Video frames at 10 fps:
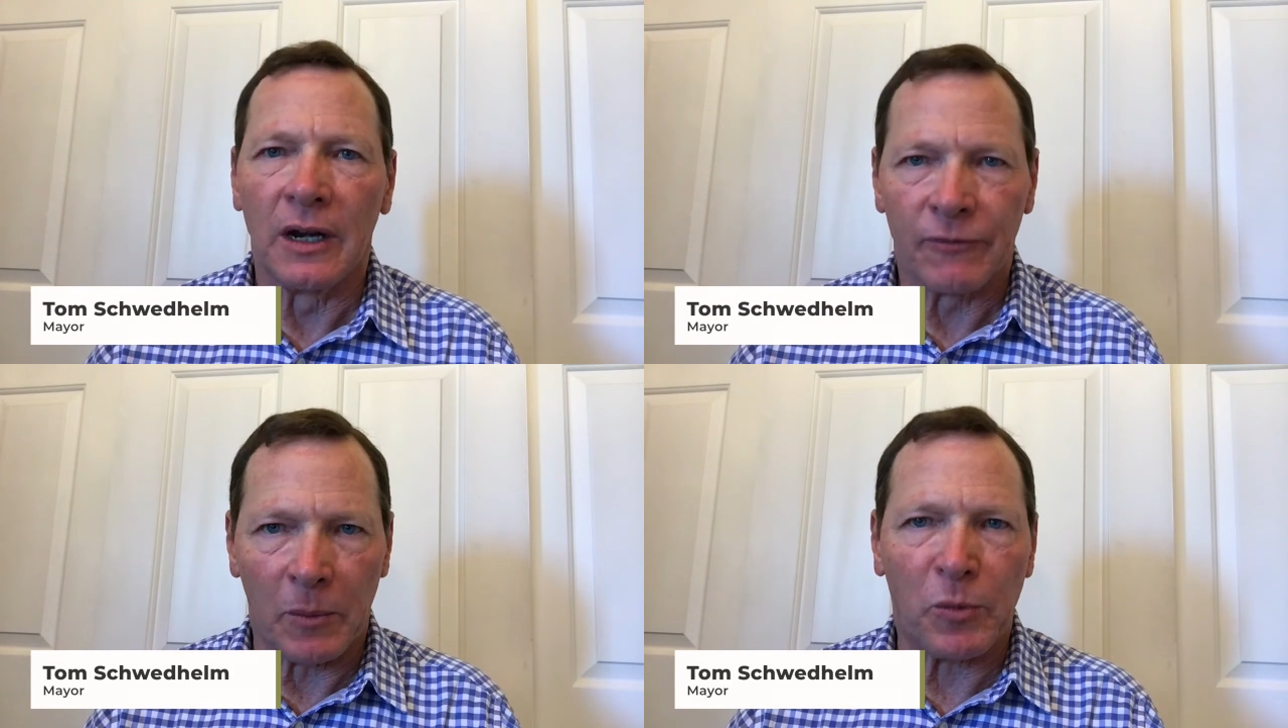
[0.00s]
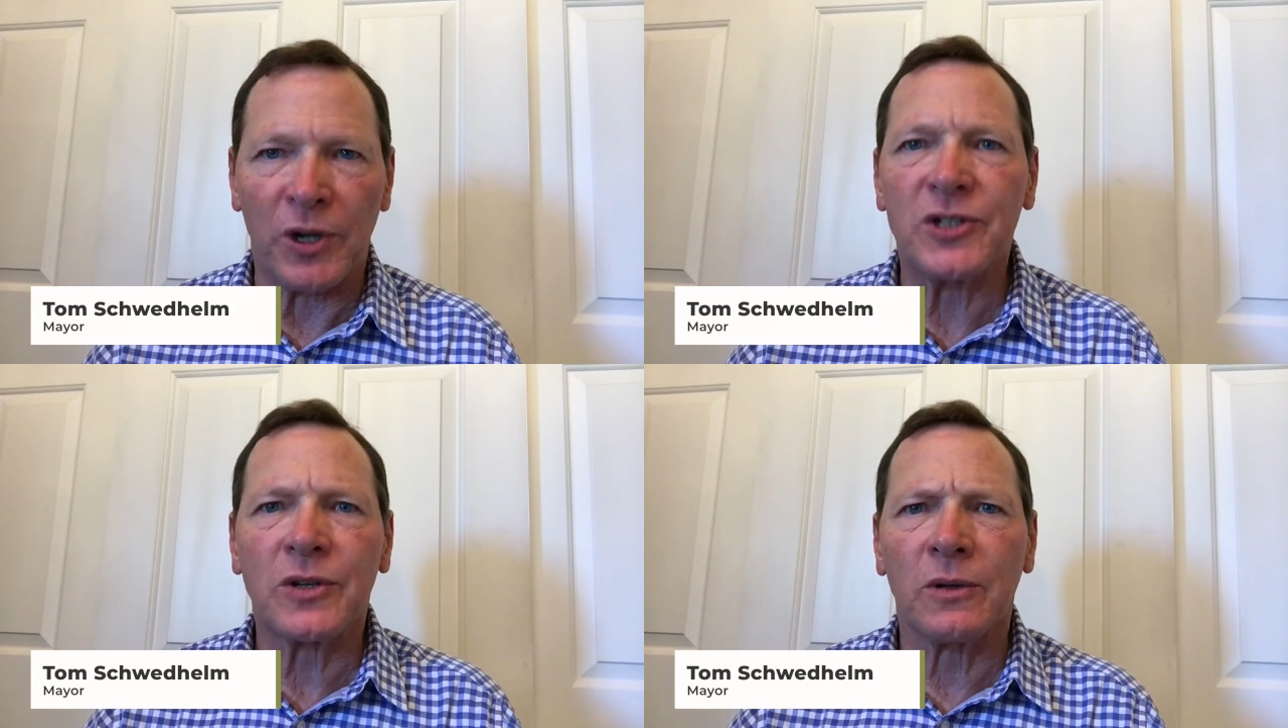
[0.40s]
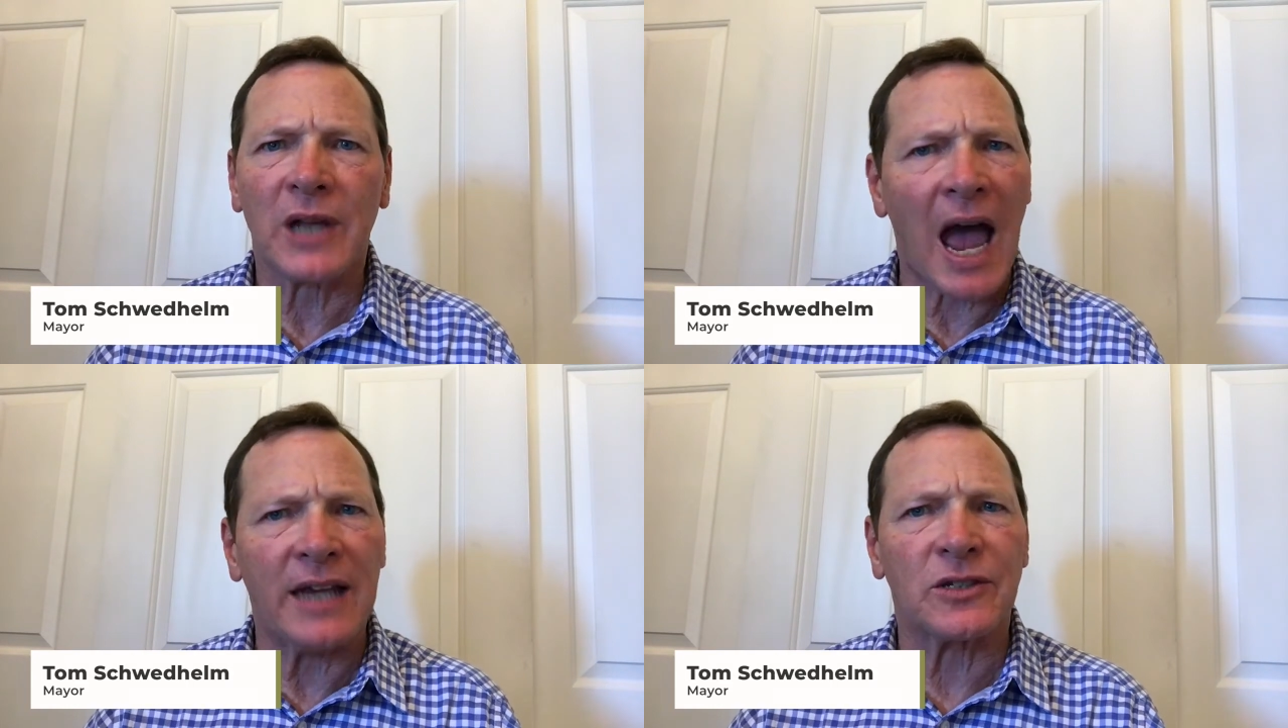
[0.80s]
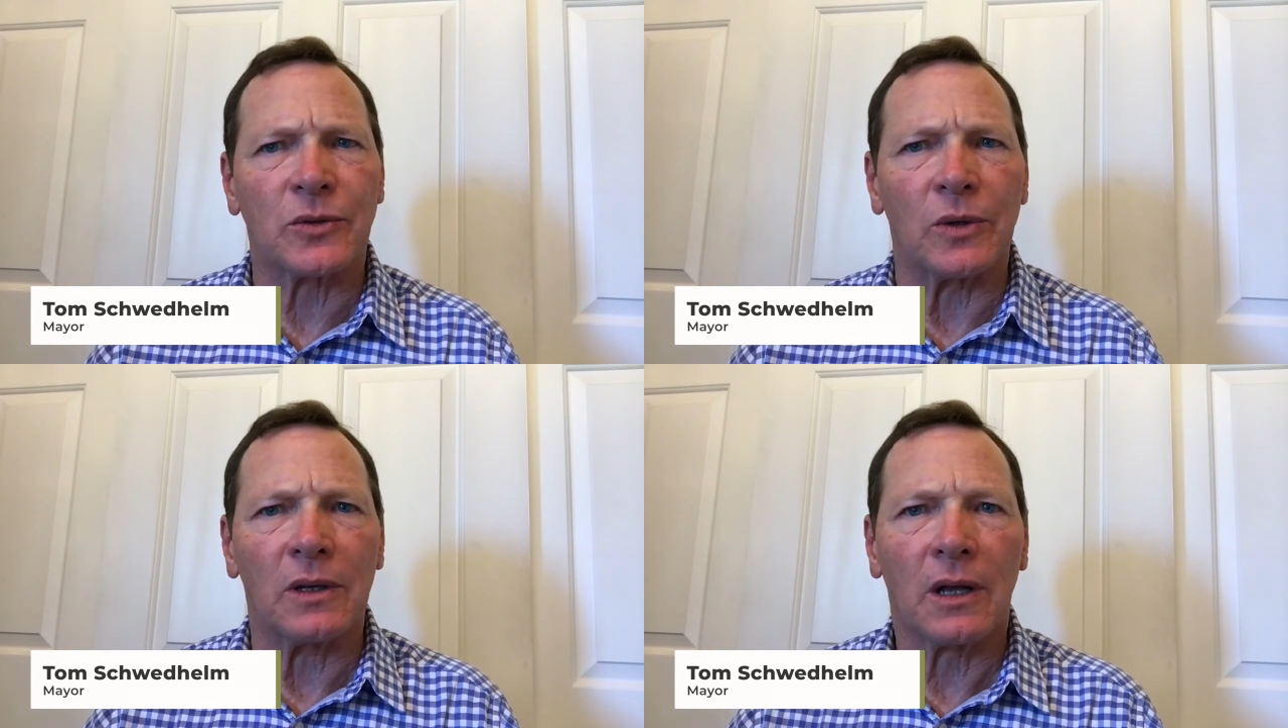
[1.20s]
from preschool to high
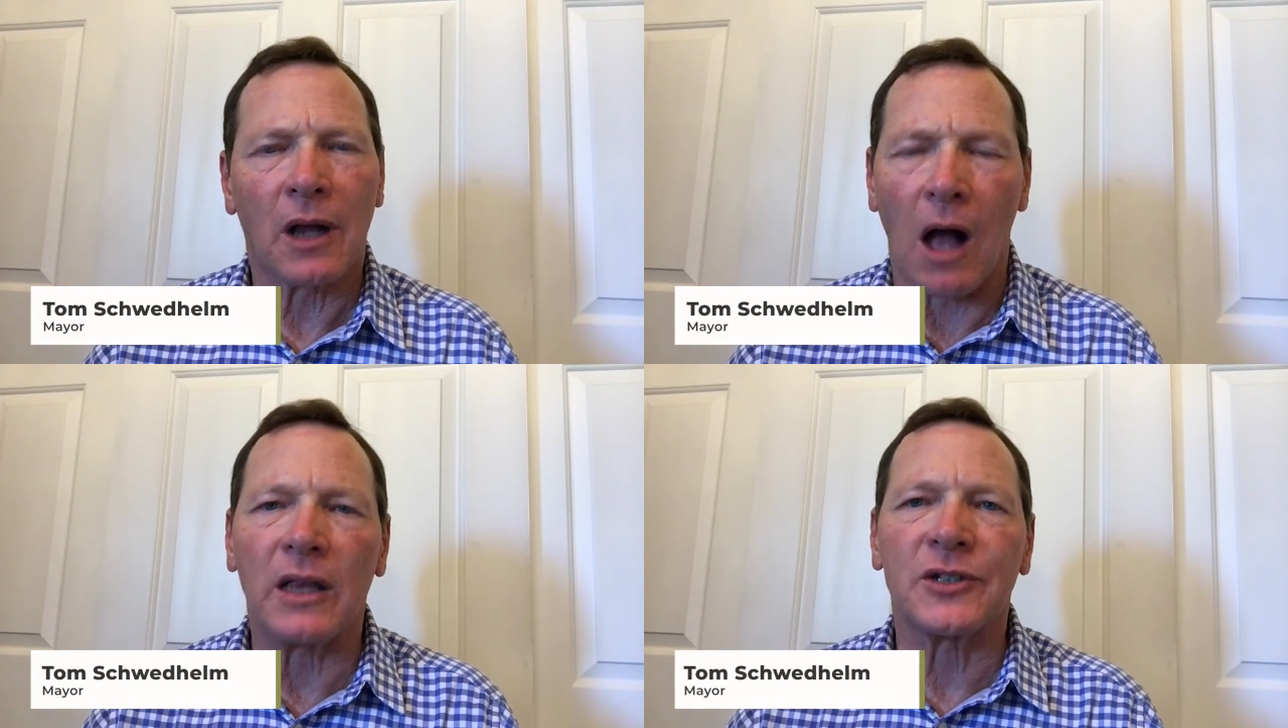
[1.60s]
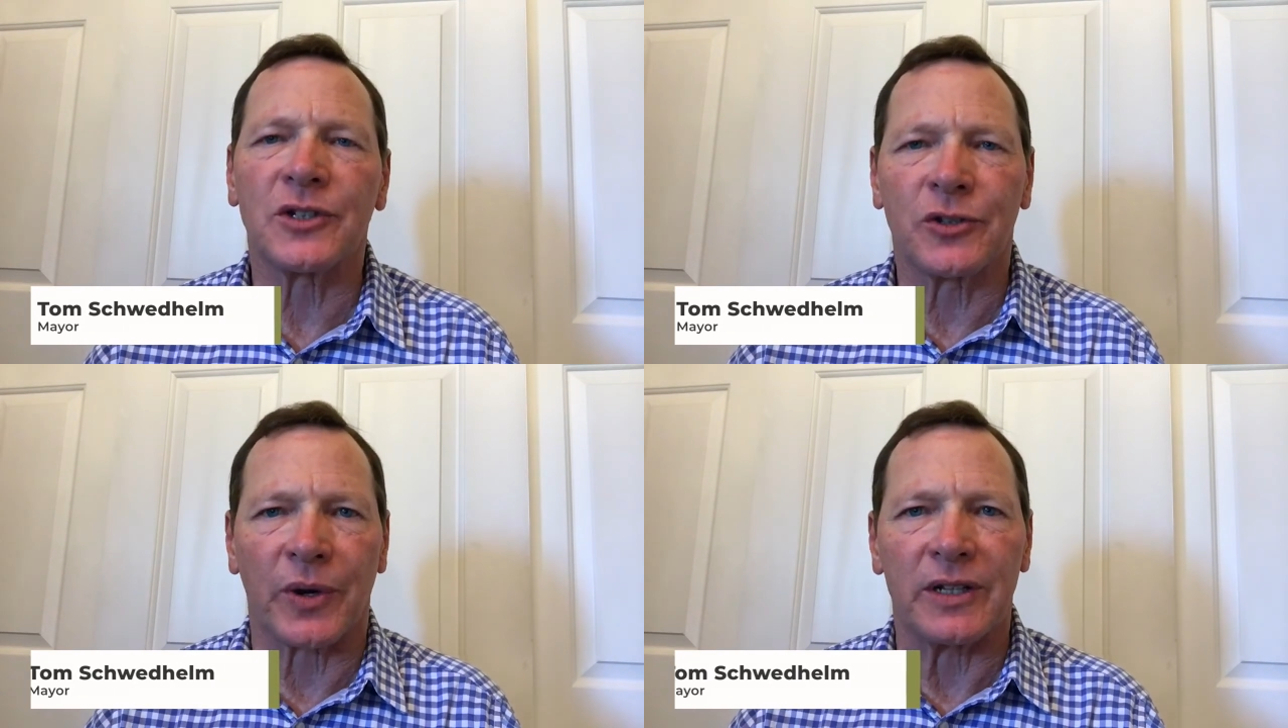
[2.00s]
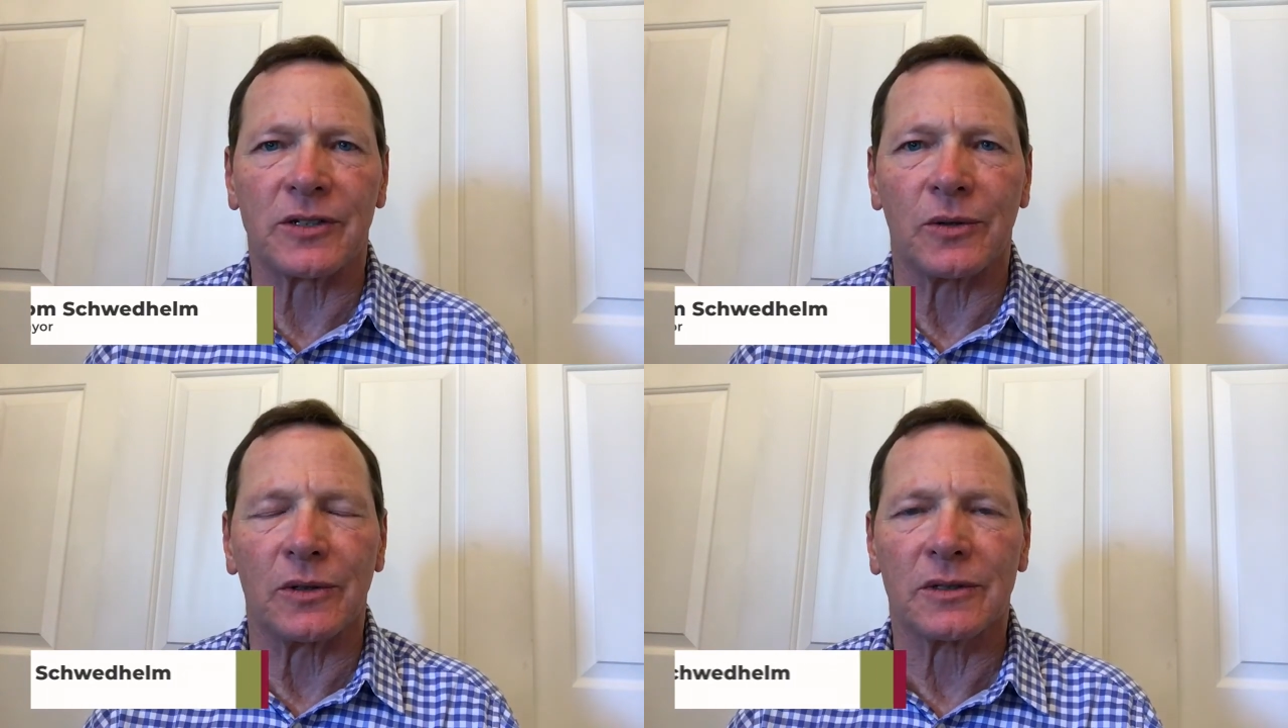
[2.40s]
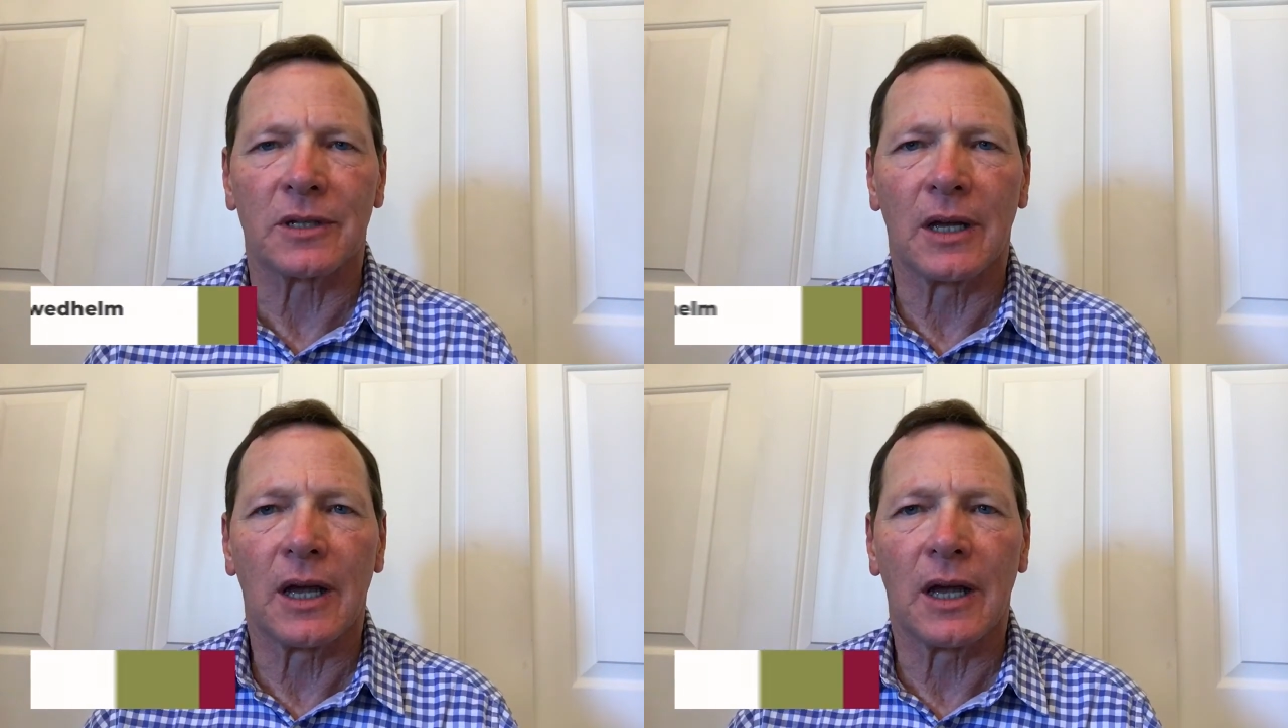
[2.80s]
school, college and trade schools.